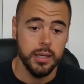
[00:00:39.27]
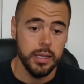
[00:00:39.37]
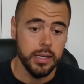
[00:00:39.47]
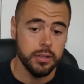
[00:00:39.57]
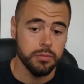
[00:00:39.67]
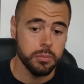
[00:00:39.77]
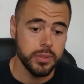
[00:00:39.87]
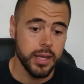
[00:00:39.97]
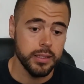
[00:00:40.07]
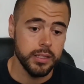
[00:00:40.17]
And from
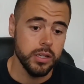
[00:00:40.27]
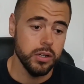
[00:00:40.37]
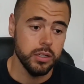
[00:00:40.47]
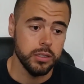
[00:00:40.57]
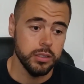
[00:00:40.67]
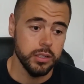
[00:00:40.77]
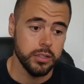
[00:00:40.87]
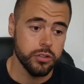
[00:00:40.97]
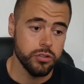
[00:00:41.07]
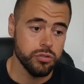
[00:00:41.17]
that day on, I
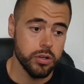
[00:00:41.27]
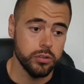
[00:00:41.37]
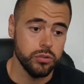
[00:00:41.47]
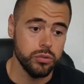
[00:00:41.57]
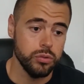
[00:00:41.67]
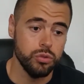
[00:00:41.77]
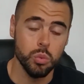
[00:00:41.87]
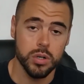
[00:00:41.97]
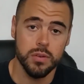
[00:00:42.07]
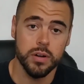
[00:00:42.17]
just tried to do
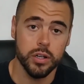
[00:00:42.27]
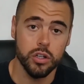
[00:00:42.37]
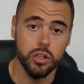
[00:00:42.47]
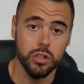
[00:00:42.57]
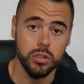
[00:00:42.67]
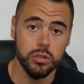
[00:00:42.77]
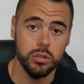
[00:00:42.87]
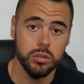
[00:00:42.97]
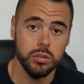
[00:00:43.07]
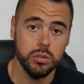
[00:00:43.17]
whatever I could
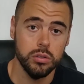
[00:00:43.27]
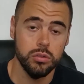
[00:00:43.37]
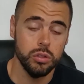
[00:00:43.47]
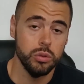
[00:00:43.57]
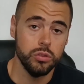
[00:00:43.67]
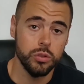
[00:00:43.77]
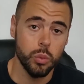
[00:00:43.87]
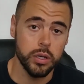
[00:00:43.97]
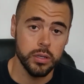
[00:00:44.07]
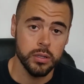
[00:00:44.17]
to lose the
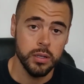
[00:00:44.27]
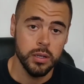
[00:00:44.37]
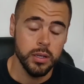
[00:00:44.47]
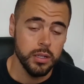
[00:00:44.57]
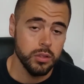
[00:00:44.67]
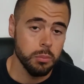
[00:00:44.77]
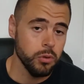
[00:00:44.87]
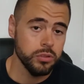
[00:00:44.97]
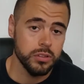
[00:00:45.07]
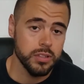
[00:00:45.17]
weight.
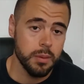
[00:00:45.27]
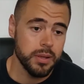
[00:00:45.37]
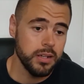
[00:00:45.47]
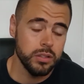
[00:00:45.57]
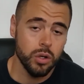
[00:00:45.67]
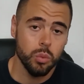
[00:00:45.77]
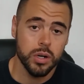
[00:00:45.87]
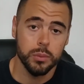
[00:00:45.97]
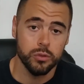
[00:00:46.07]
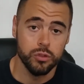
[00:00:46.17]
Most of the time, I didn't know what I
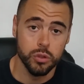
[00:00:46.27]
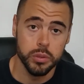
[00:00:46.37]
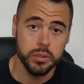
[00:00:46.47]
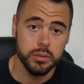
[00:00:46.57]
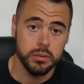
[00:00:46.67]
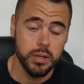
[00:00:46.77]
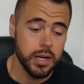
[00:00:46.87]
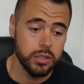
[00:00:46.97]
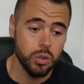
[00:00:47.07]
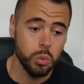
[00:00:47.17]
was doing. I
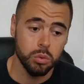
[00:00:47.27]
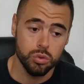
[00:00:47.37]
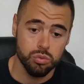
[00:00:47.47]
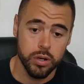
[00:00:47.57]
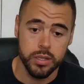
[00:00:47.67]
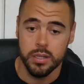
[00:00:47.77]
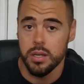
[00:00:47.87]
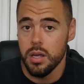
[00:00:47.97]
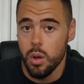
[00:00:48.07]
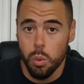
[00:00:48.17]
didn't know what was right,
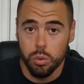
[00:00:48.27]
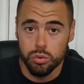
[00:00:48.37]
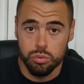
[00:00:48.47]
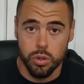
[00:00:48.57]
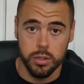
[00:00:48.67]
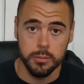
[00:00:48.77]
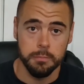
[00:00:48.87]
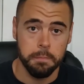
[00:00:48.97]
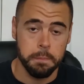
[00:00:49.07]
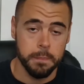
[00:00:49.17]
what was wrong.
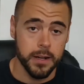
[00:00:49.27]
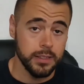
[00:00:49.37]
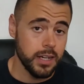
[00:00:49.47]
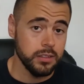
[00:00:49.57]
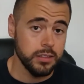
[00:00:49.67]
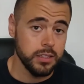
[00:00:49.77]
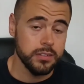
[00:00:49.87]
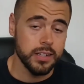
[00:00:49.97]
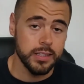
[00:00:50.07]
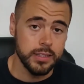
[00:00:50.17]
And a lot of the things
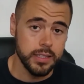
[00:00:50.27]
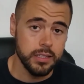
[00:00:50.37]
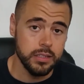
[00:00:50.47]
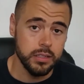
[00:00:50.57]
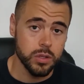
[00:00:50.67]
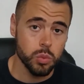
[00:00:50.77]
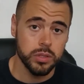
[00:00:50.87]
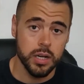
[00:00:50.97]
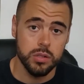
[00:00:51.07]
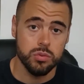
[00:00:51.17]
that I did, they were
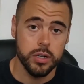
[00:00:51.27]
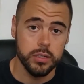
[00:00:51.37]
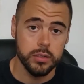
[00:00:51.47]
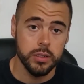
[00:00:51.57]
not right.